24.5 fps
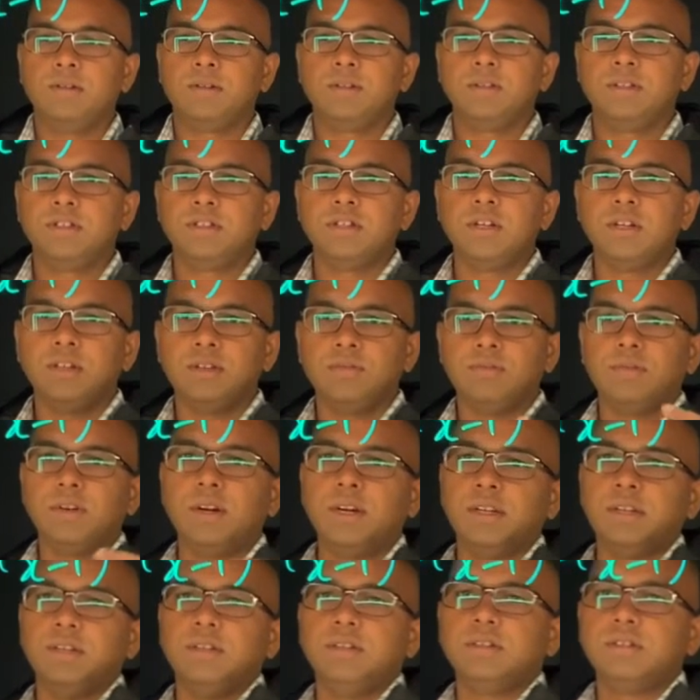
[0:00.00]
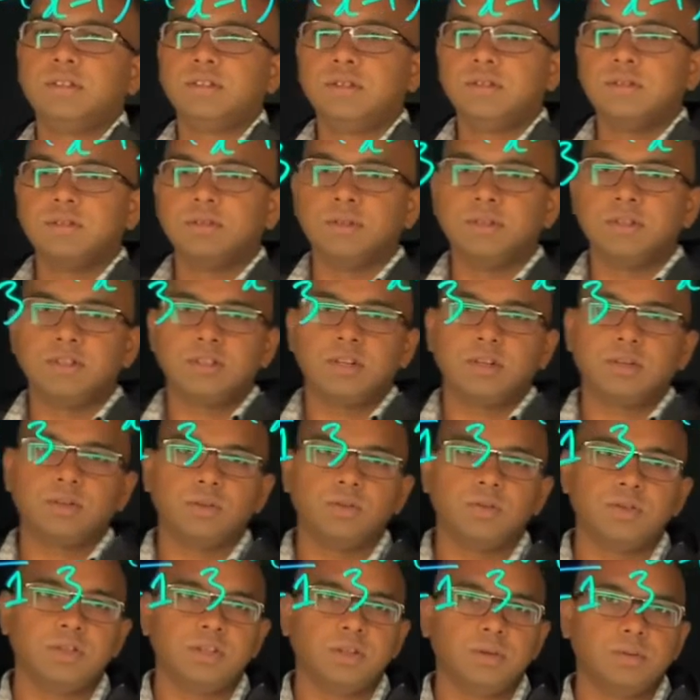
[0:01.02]
It's not defined, so it's not
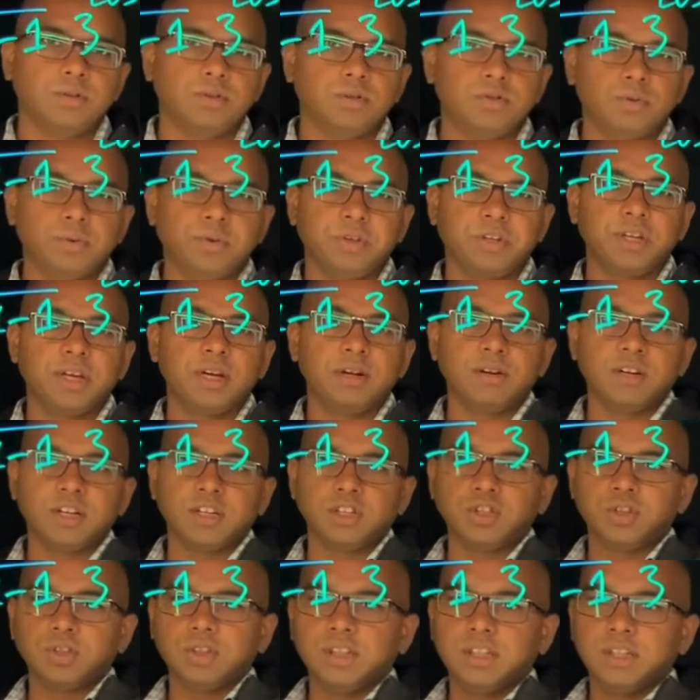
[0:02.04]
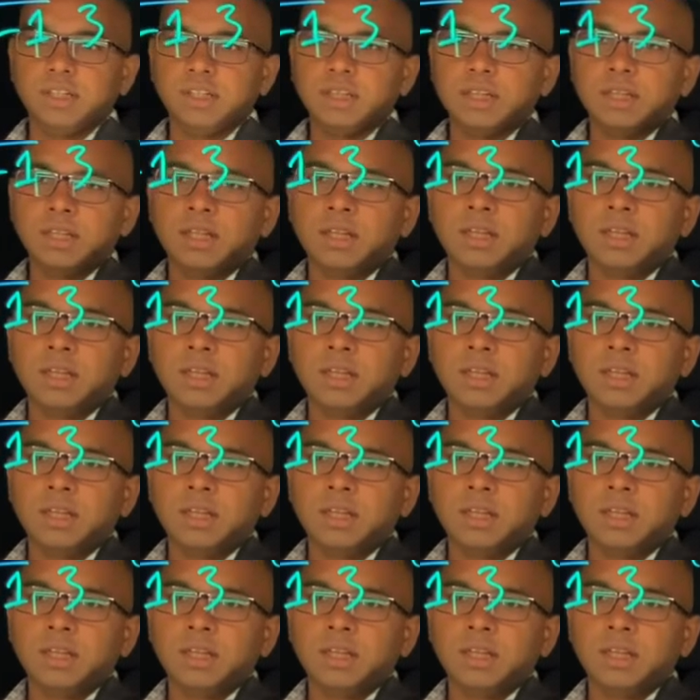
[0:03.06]
continuous. So we cannot actually